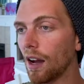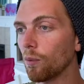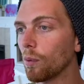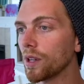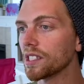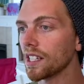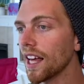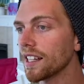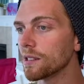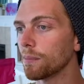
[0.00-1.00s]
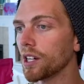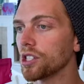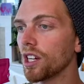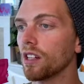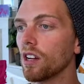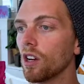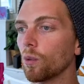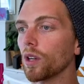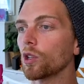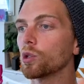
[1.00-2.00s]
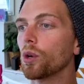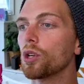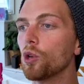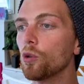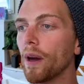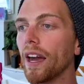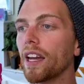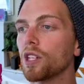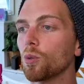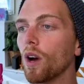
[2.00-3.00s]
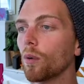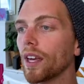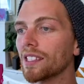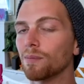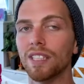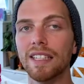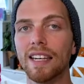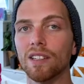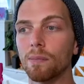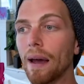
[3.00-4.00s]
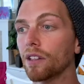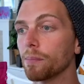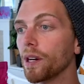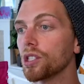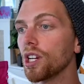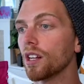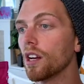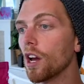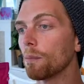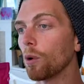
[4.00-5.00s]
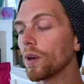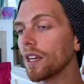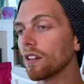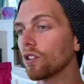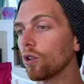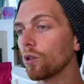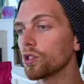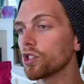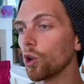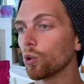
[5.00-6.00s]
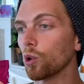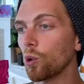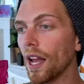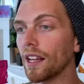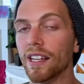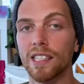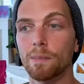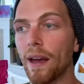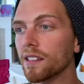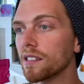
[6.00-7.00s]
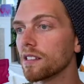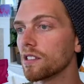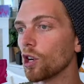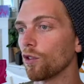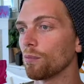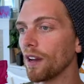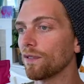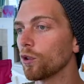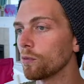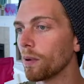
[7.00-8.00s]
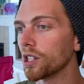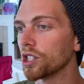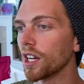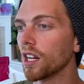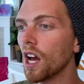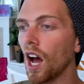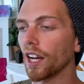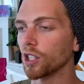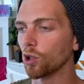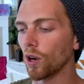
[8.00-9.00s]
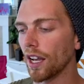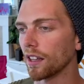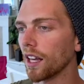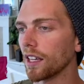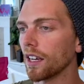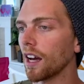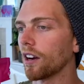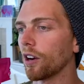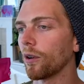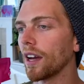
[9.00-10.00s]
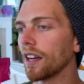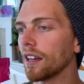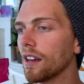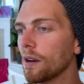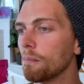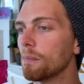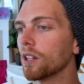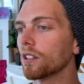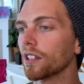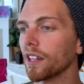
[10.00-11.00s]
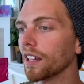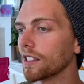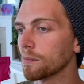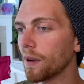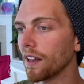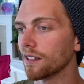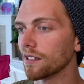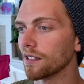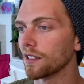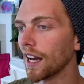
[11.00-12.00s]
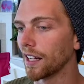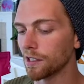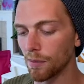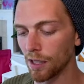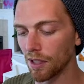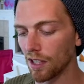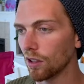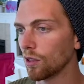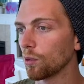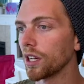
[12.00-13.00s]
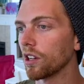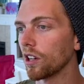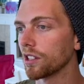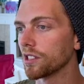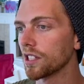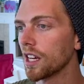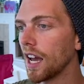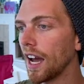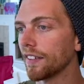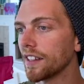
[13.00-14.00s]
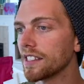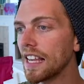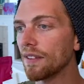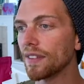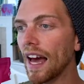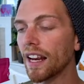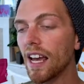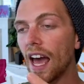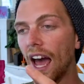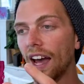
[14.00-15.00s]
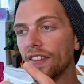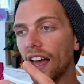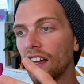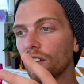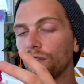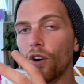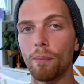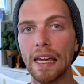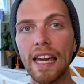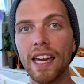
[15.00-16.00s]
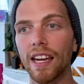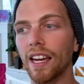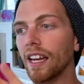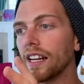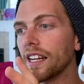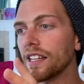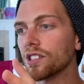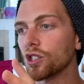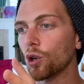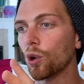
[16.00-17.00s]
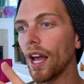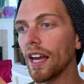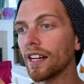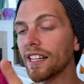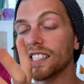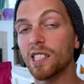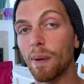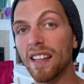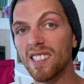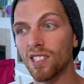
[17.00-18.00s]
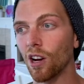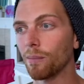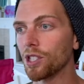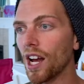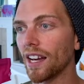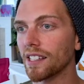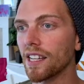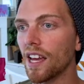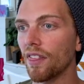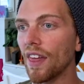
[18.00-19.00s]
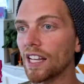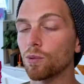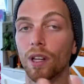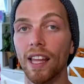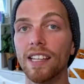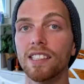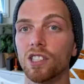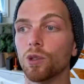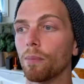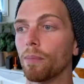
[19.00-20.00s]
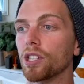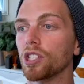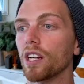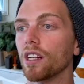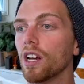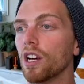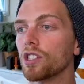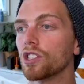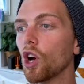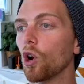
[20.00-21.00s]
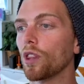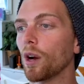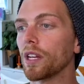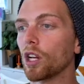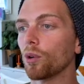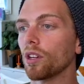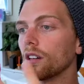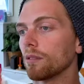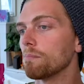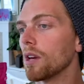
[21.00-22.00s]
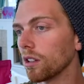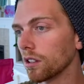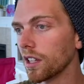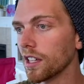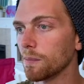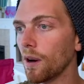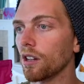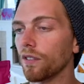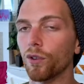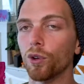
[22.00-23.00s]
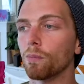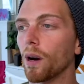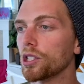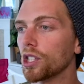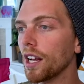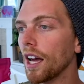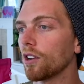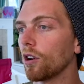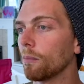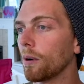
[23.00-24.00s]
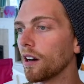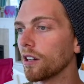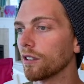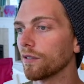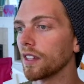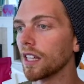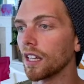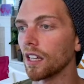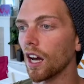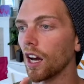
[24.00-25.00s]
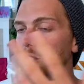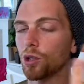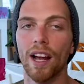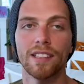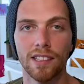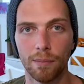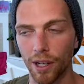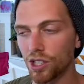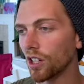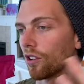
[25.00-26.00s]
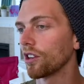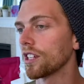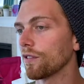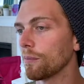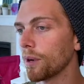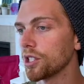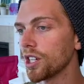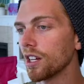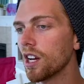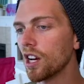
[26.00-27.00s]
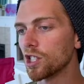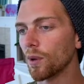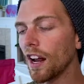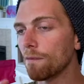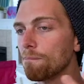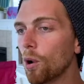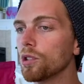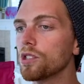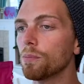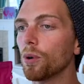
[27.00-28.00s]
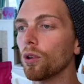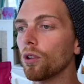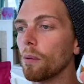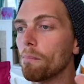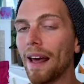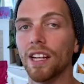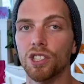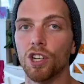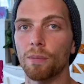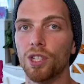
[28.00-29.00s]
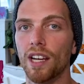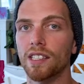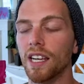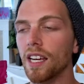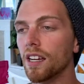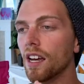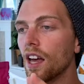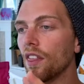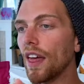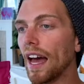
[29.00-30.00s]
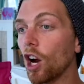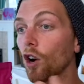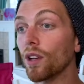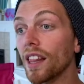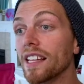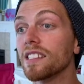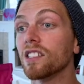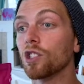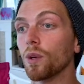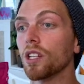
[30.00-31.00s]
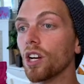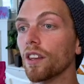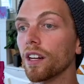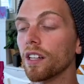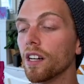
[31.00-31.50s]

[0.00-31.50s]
And when we select a budget, we go to a new page where we get some details about the budget, but we can also create an expense. So for my food budget, I could create like, I don't know, a milk expense that's maybe $3 and then save that. And then from here, it needs to create an expense object that's related to a budget so that we know that milk is part of the food budget and not part of the transit budget or a different budget. So we're gonna have multiple managed objects here that are related to each other.